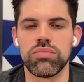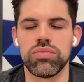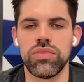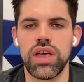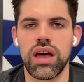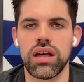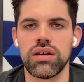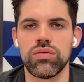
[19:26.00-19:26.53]

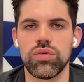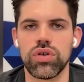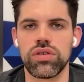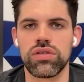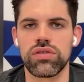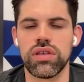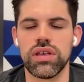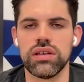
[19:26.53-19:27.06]
that
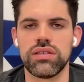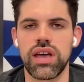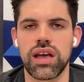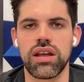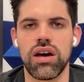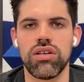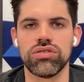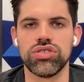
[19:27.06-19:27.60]
was the
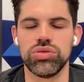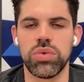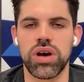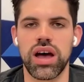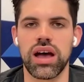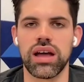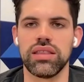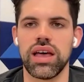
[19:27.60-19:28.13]
technology
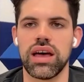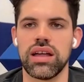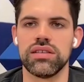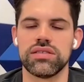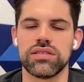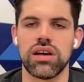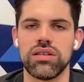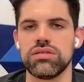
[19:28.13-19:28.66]
behind that,
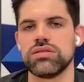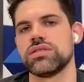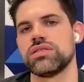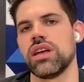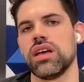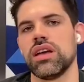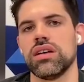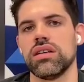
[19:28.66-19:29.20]
is
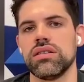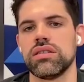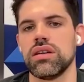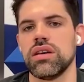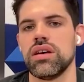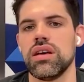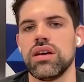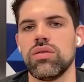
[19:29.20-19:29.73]
understand
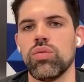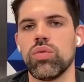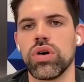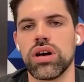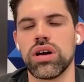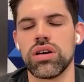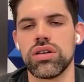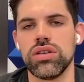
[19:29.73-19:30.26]

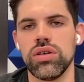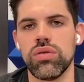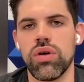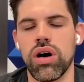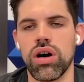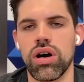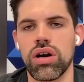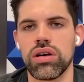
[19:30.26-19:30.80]
where you
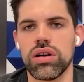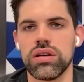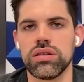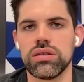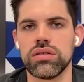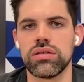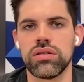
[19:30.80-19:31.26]
are and